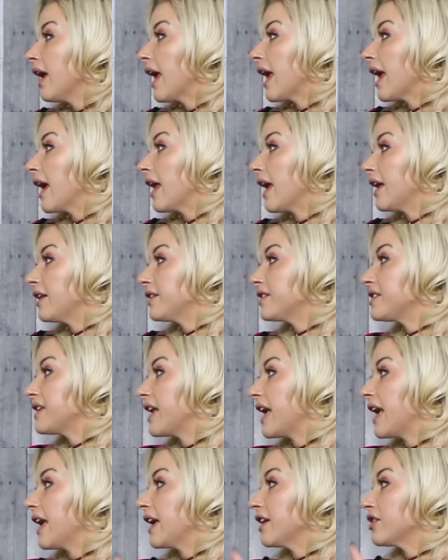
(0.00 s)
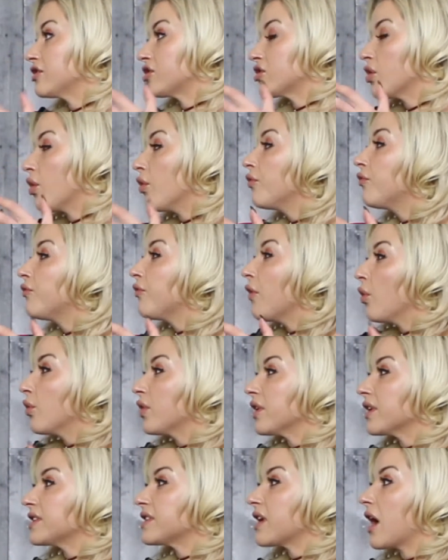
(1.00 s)
And staying so
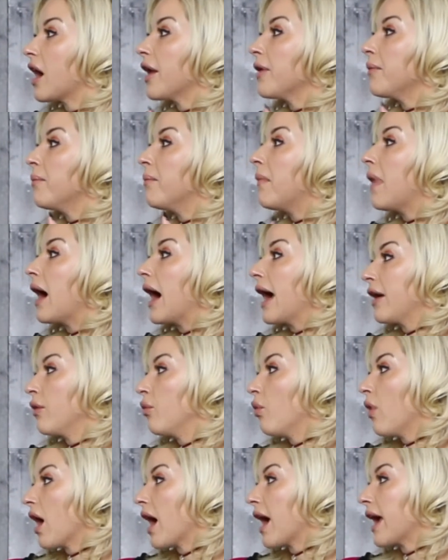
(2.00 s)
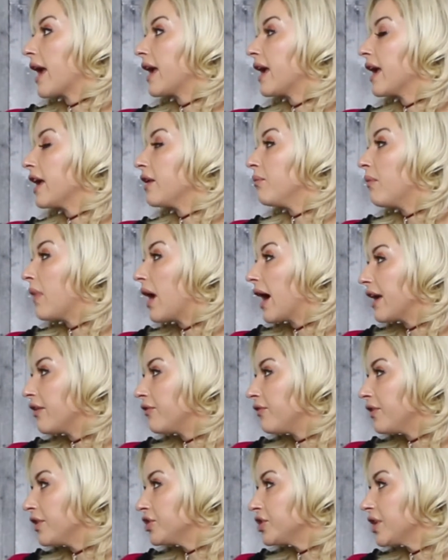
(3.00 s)
focused on my why and my
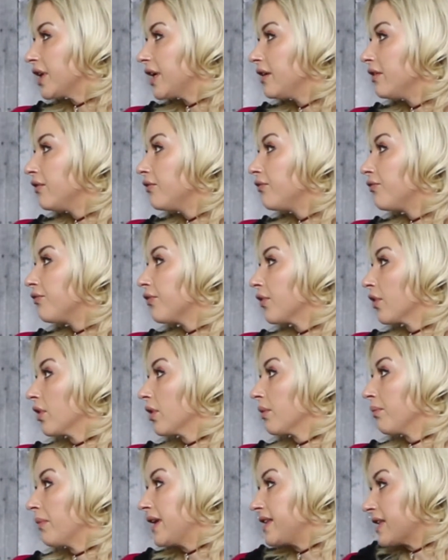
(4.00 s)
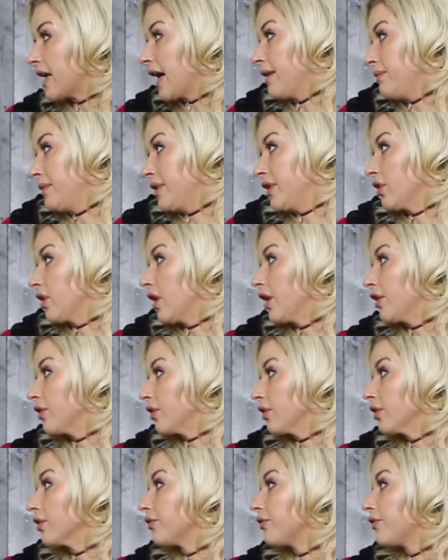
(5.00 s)
vision for my time here on
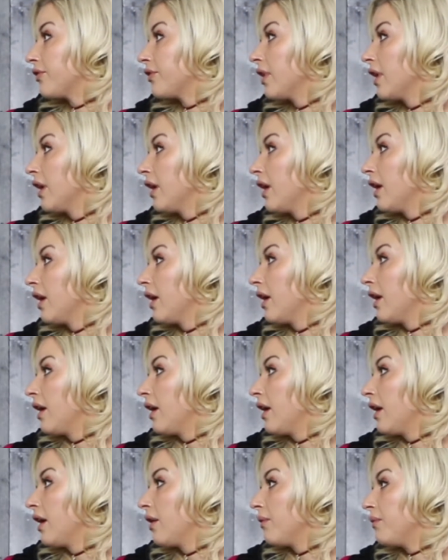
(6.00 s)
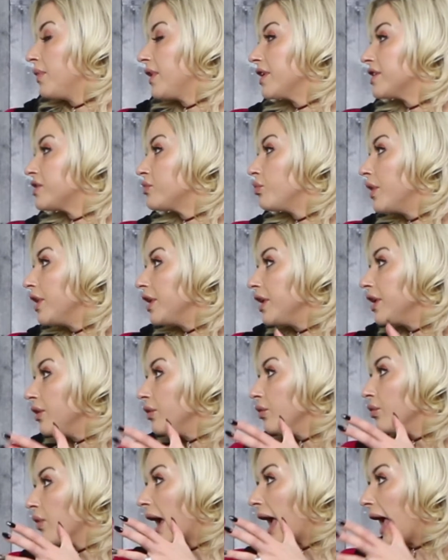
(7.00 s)
Earth. Because when
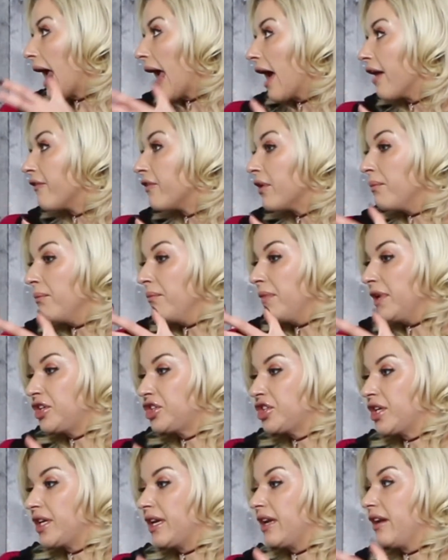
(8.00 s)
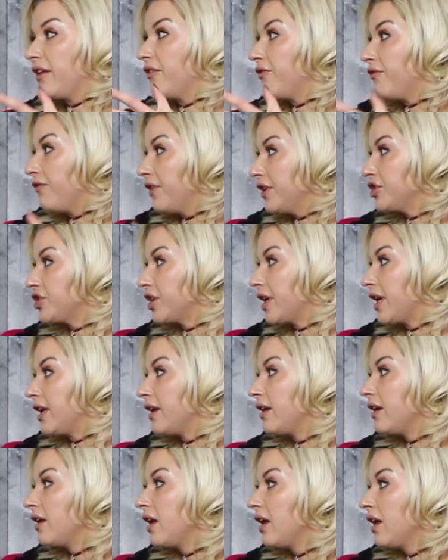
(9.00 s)
you have a mission and a
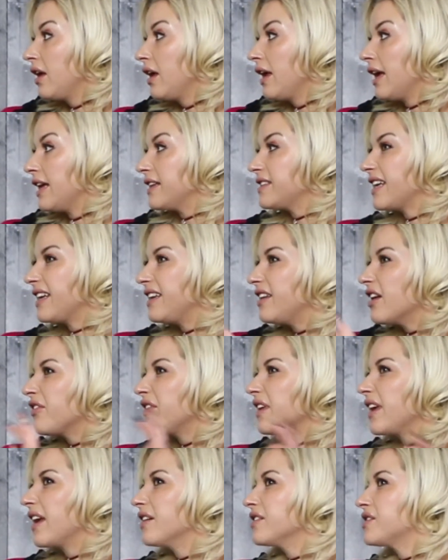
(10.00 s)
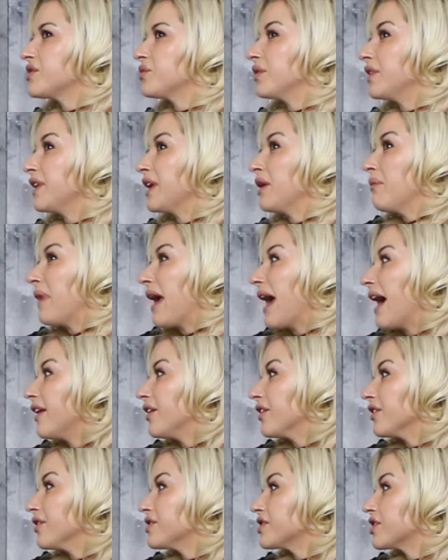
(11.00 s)
vision, it's like nothing else really
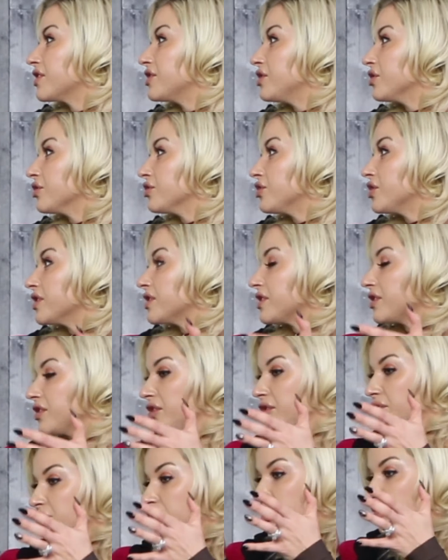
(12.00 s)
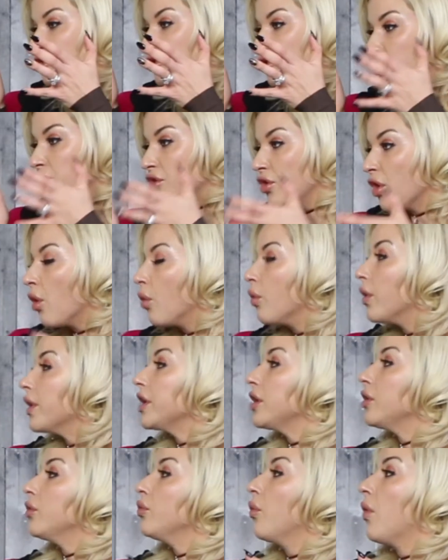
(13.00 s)
matters, because you're just, you just know
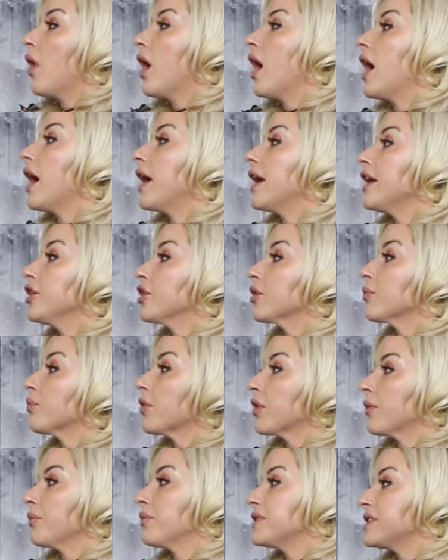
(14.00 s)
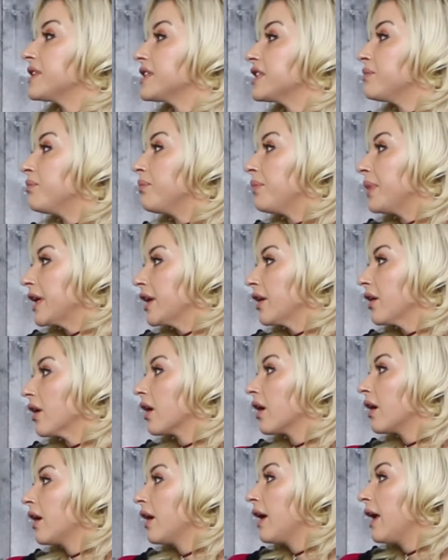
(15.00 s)
what you want and your purpose is
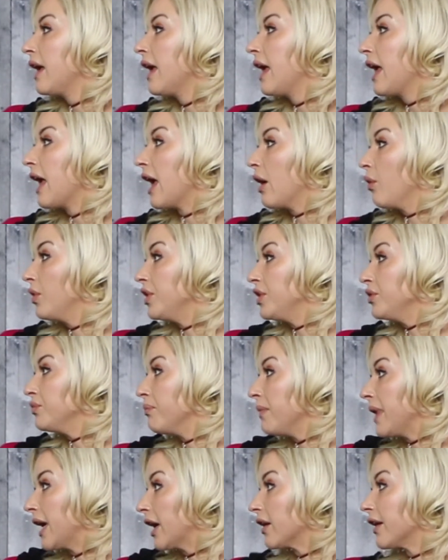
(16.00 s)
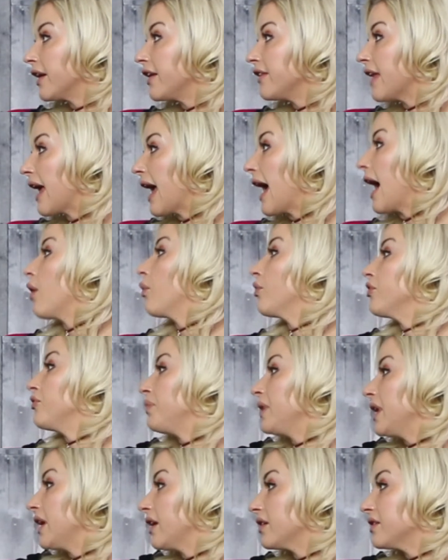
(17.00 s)
bigger. And when you marry that with
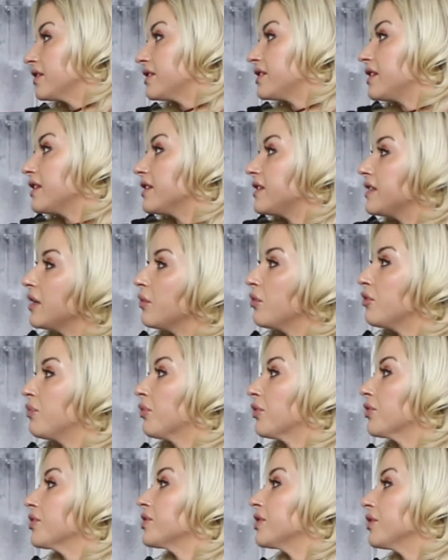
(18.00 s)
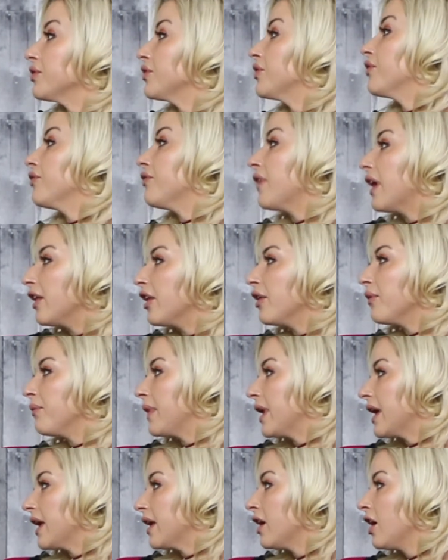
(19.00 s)
being consistent with personal
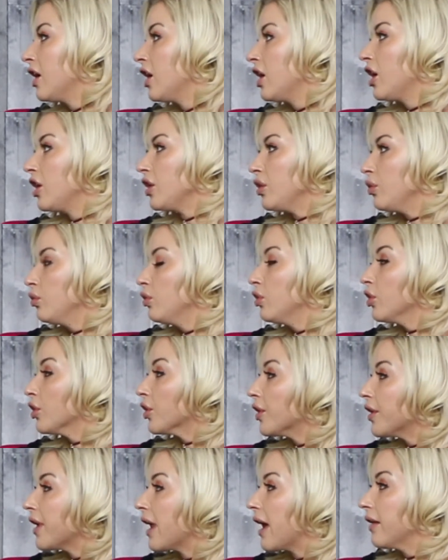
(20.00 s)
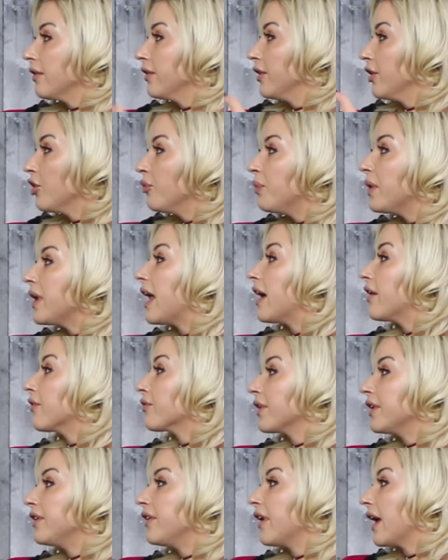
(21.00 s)
development, you learn a little bit
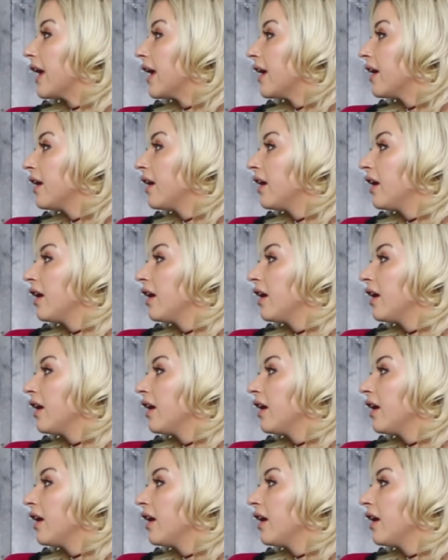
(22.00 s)
every day.